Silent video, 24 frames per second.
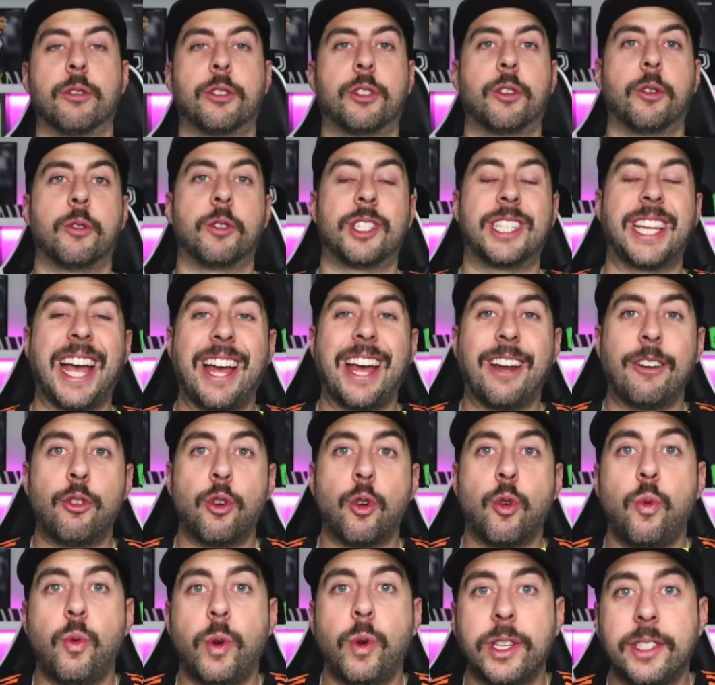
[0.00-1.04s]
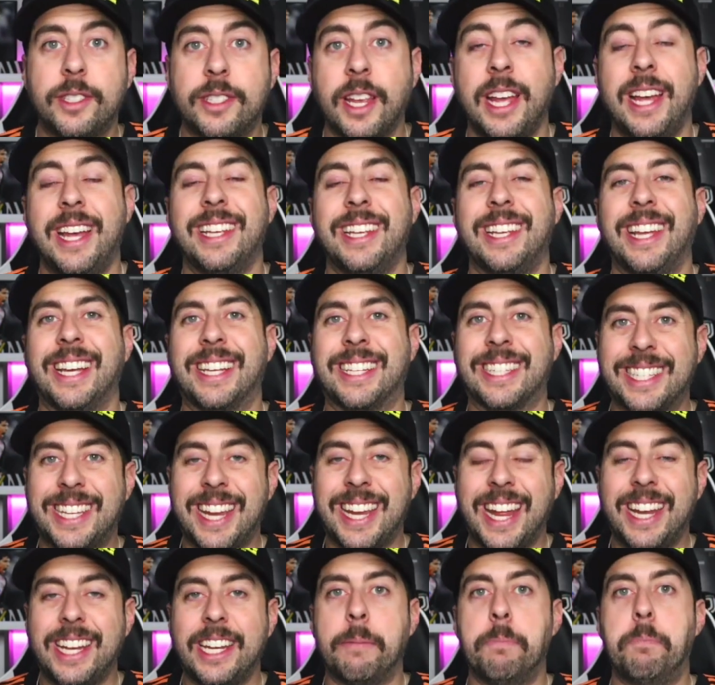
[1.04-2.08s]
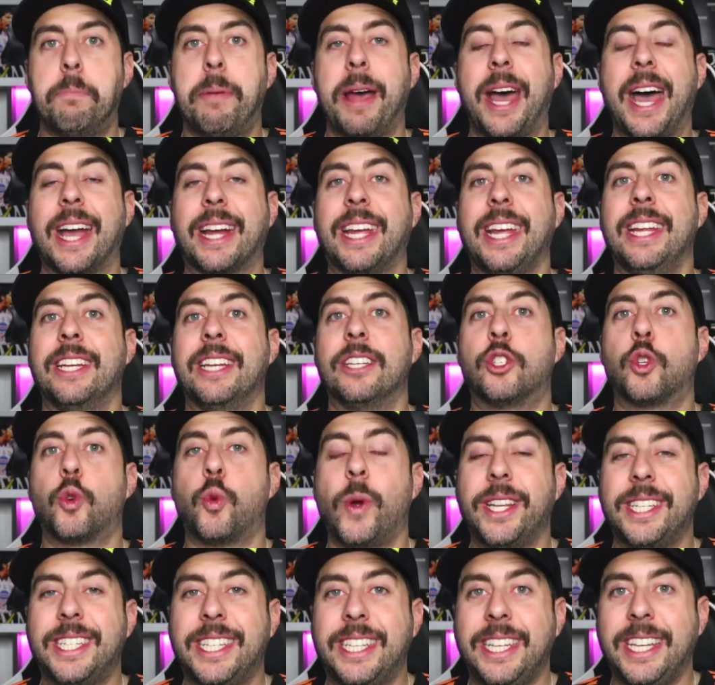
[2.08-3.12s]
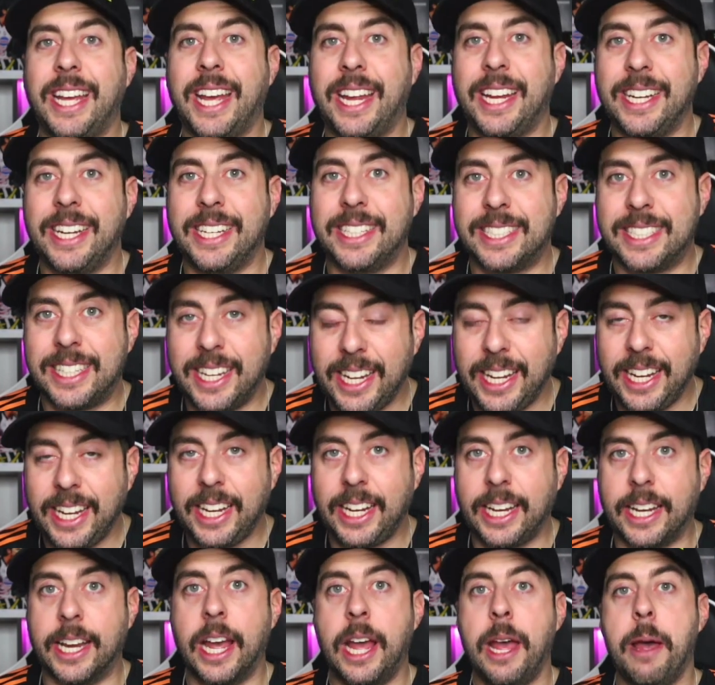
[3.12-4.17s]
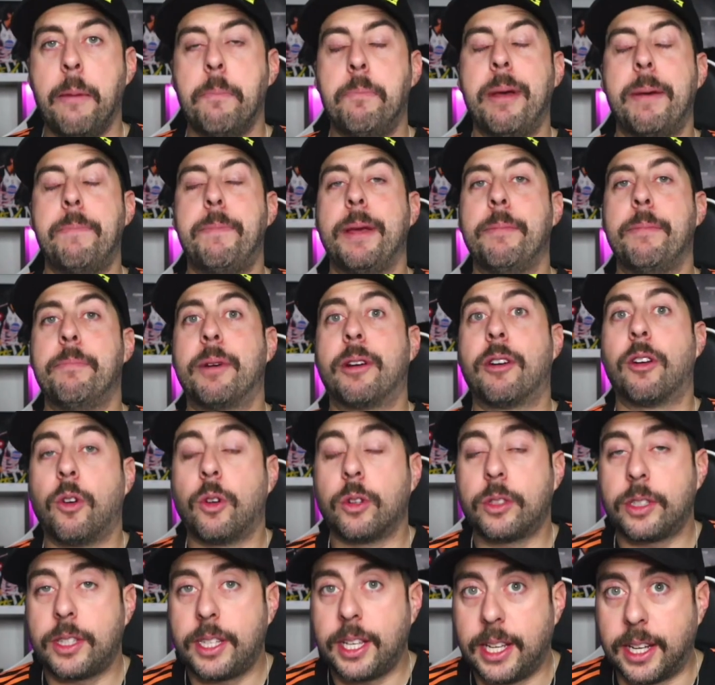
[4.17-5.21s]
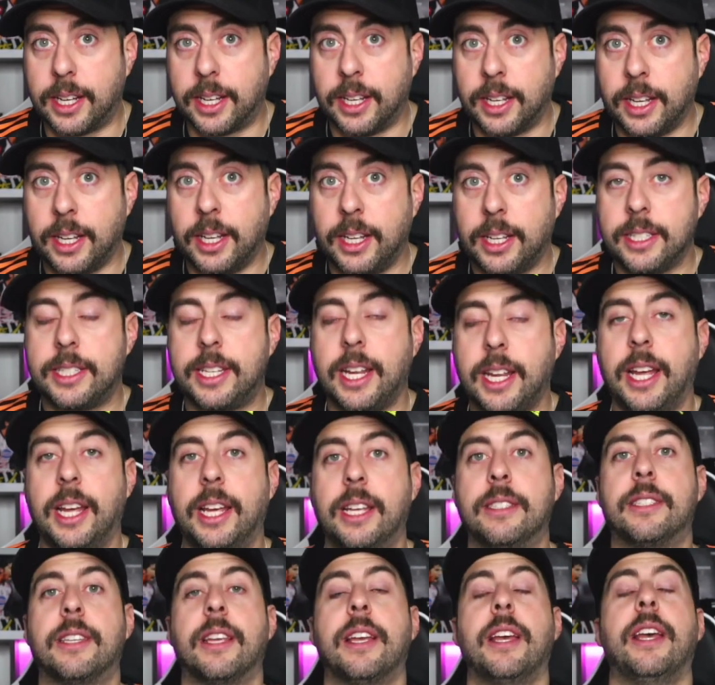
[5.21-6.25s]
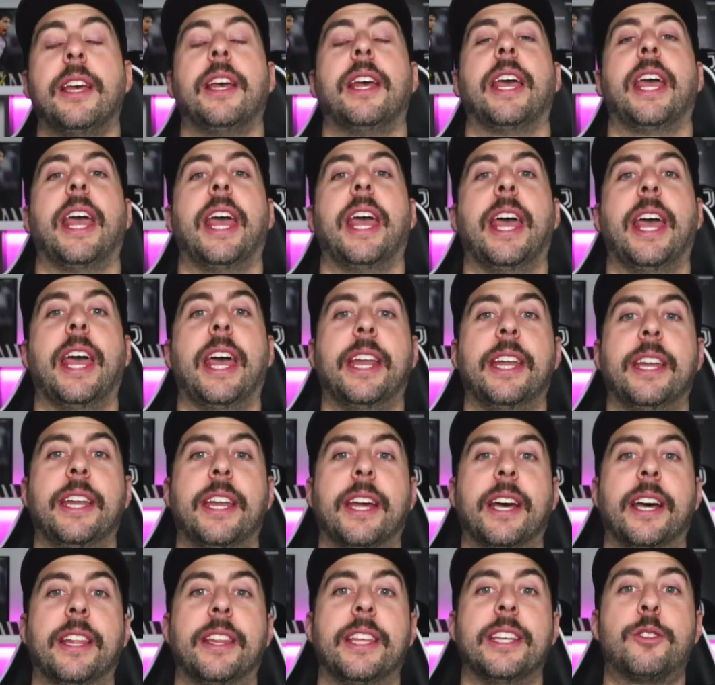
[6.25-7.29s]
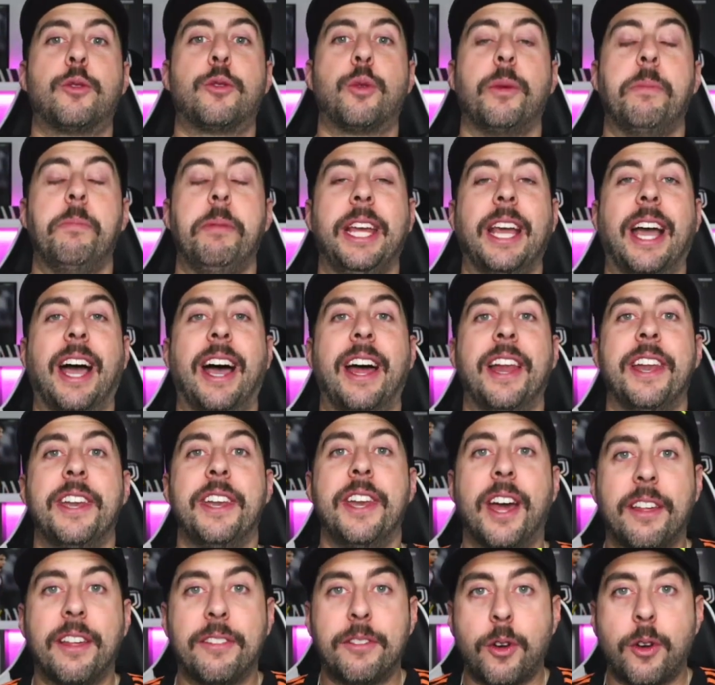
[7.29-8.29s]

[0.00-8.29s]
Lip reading: So Sandro was extended back in 2018, Pepe Marotta days, and this would be another